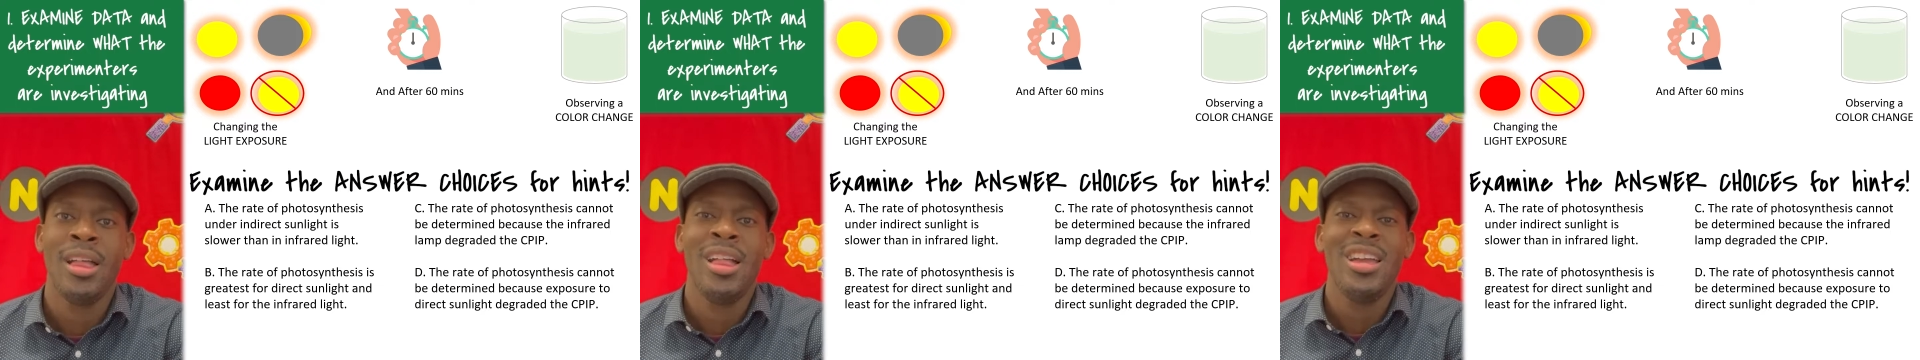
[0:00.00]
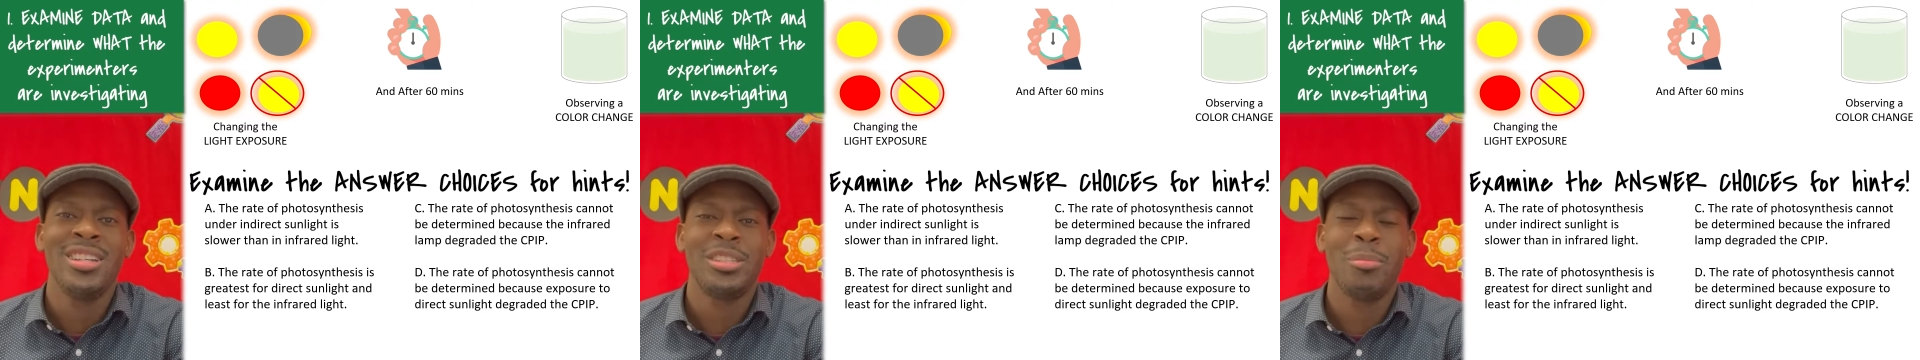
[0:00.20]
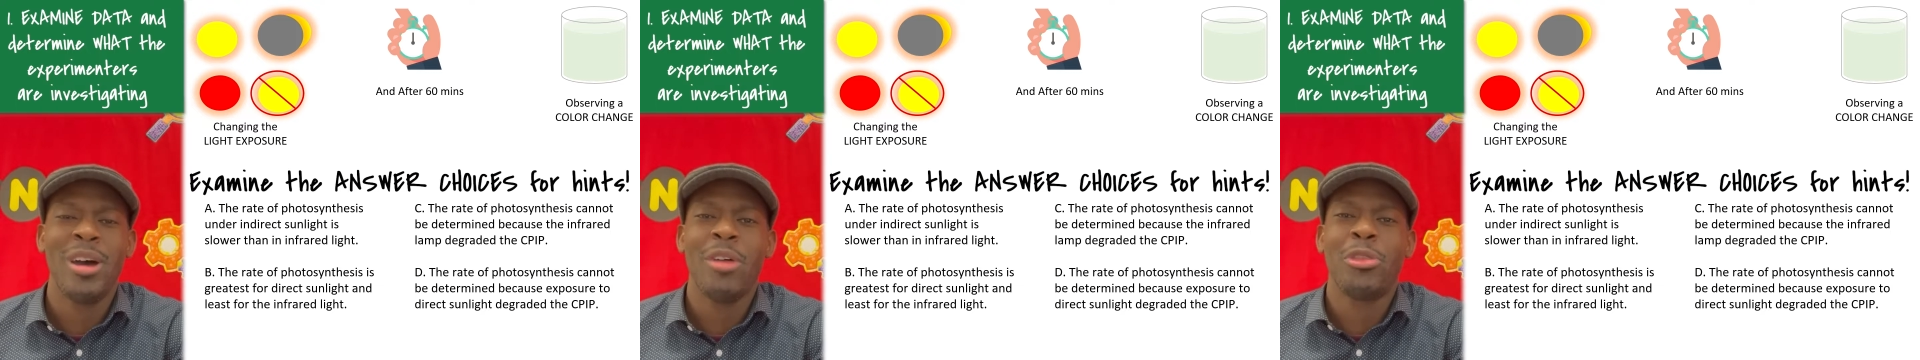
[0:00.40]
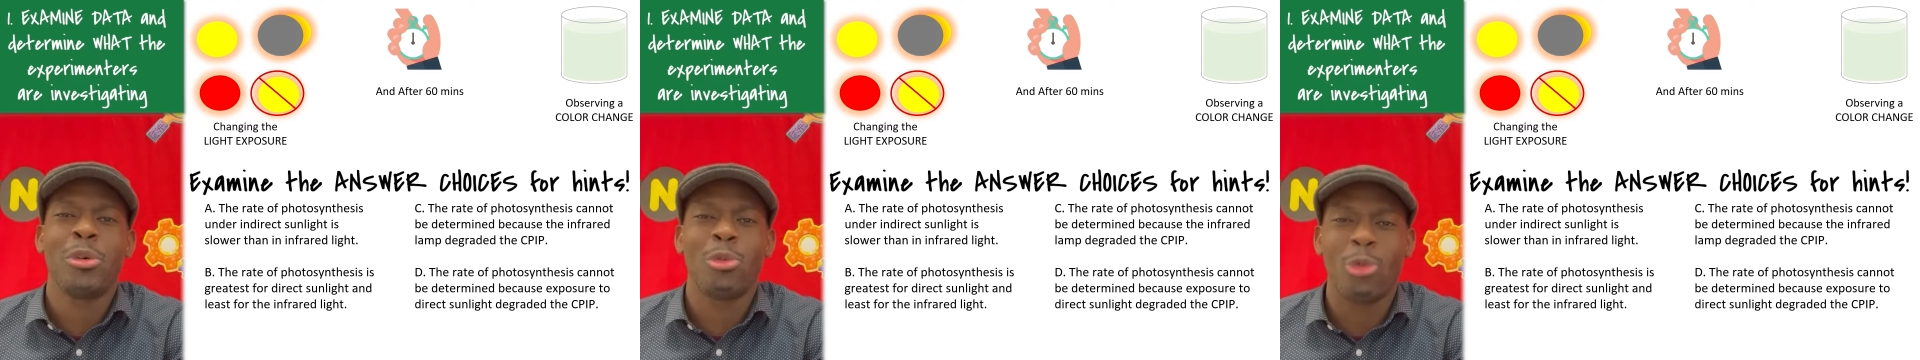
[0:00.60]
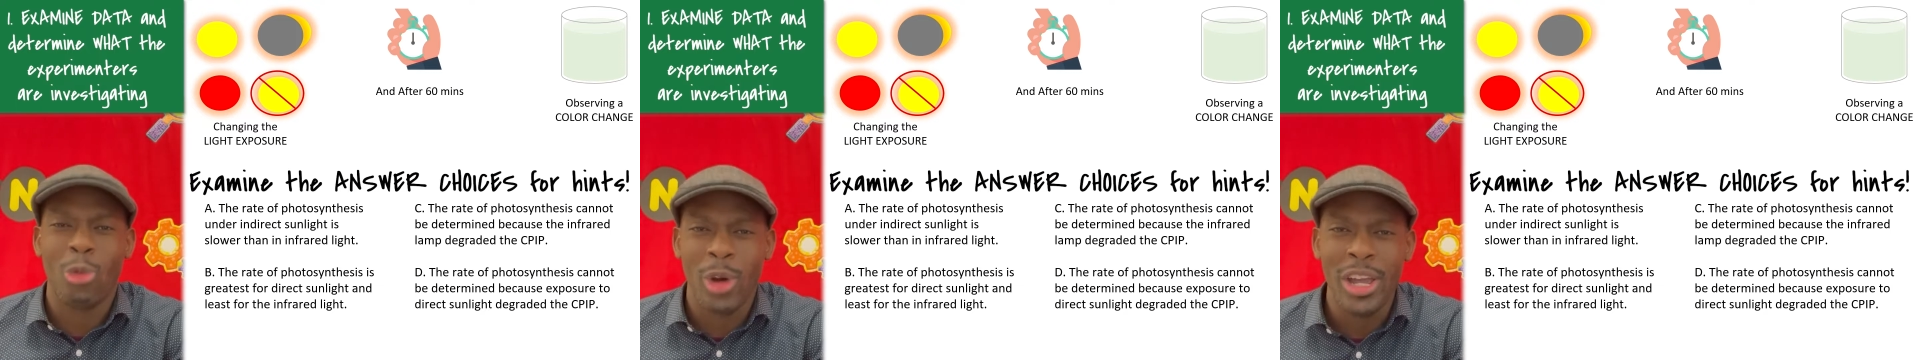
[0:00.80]
it's about the
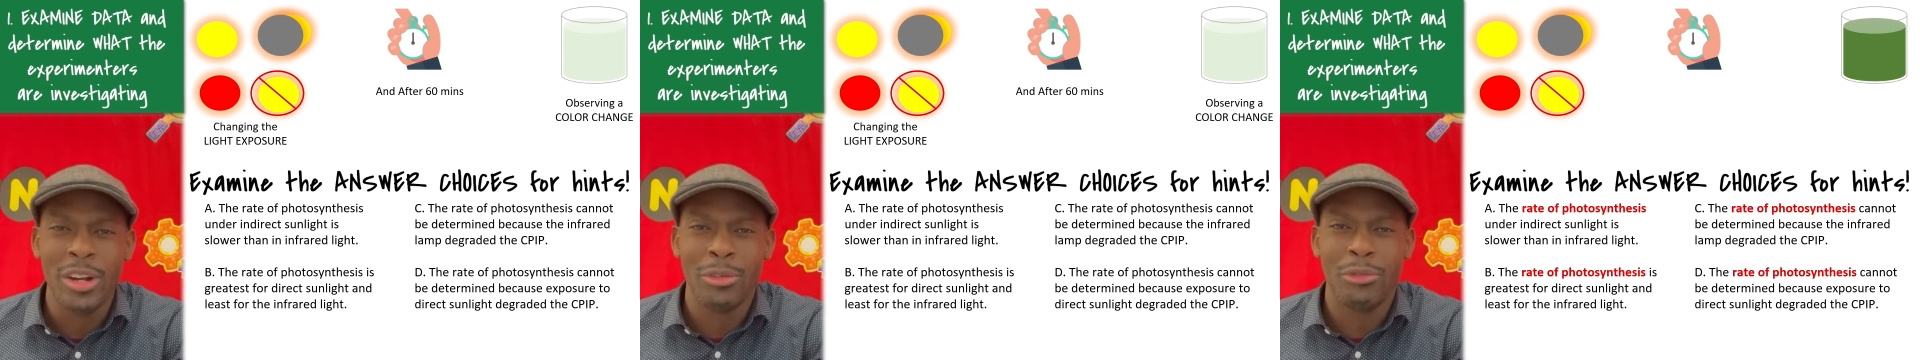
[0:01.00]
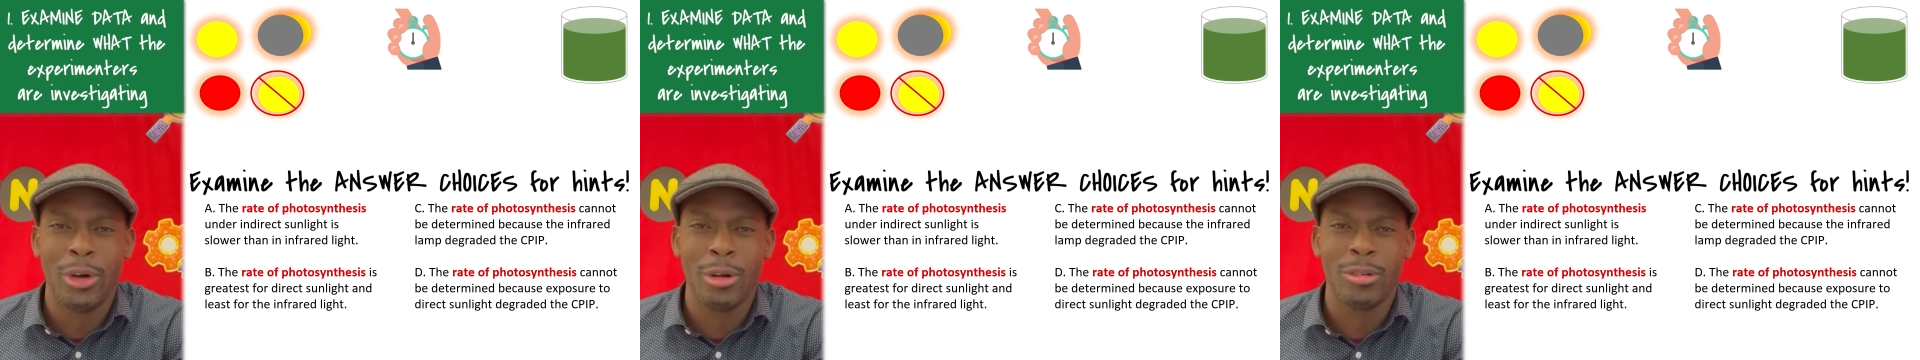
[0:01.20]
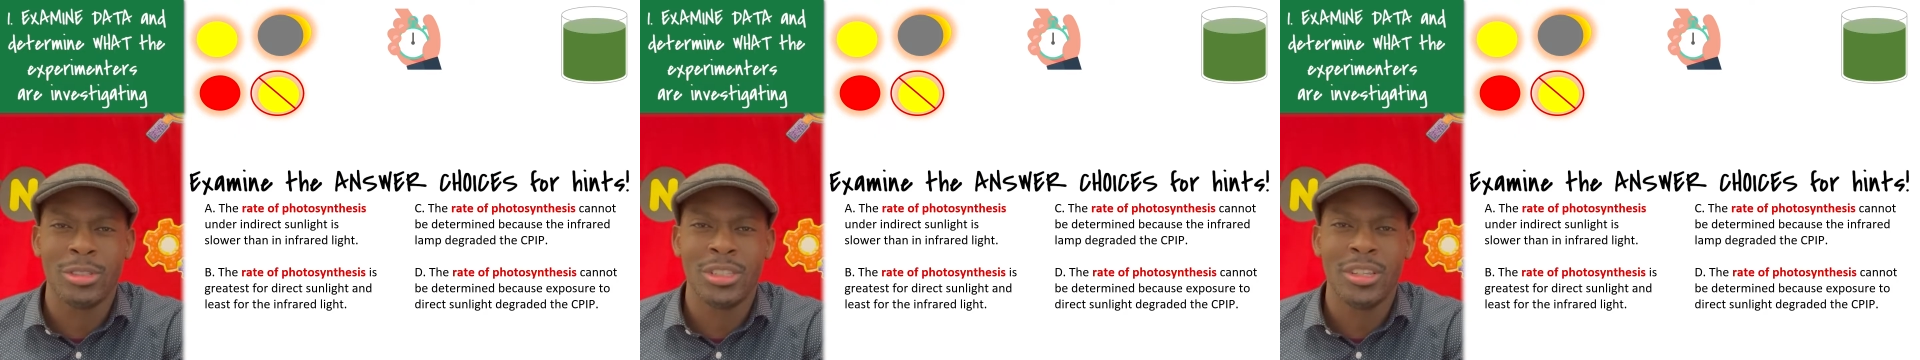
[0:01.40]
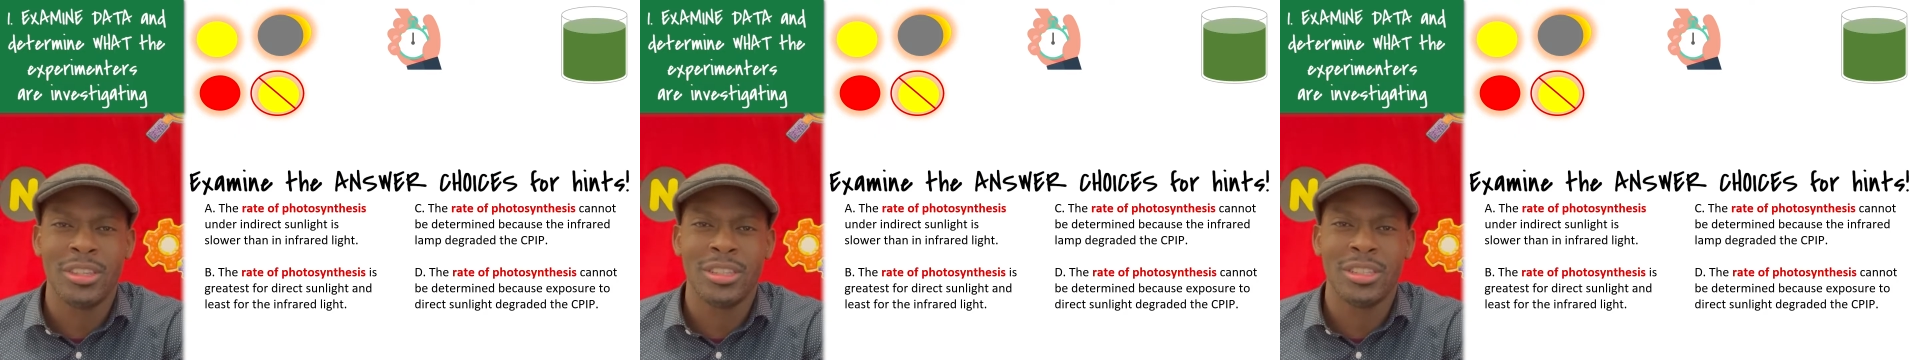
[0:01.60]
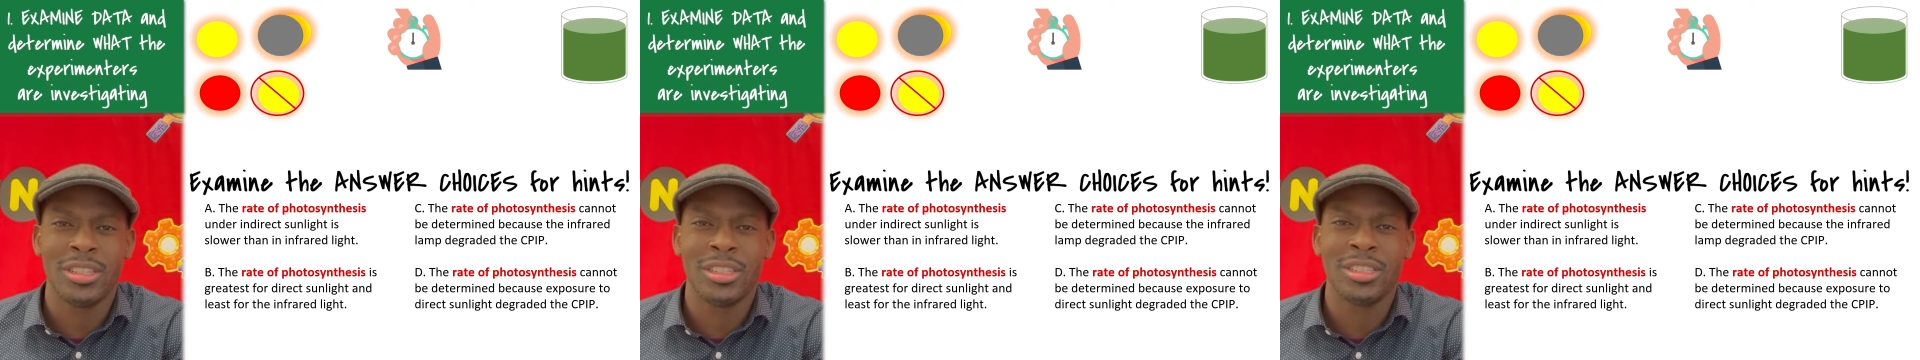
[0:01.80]
rate of
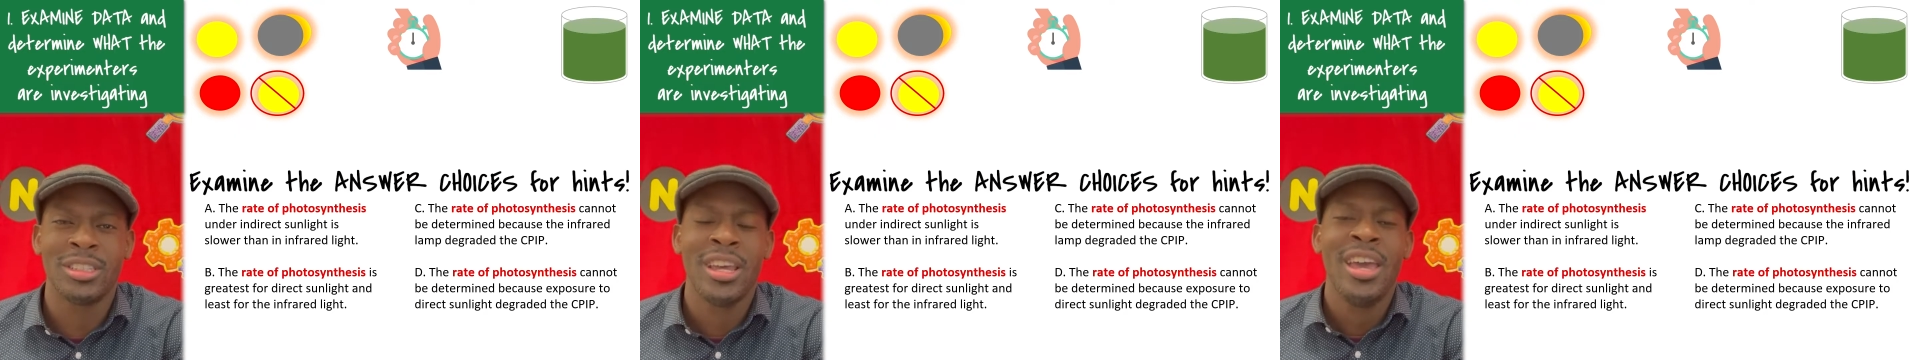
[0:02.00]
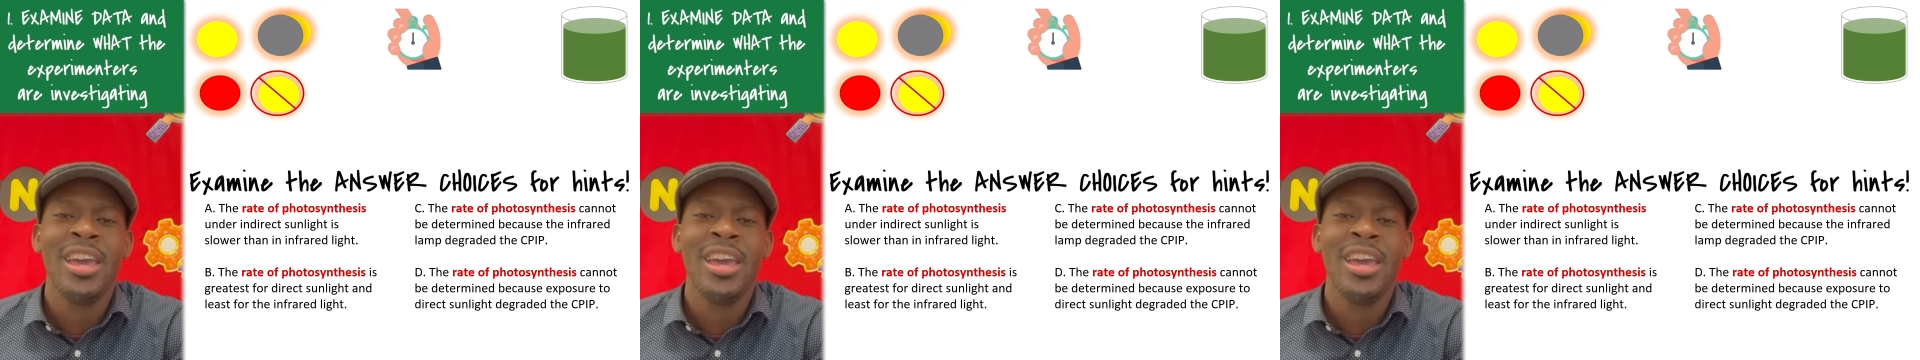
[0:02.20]
photosynthesis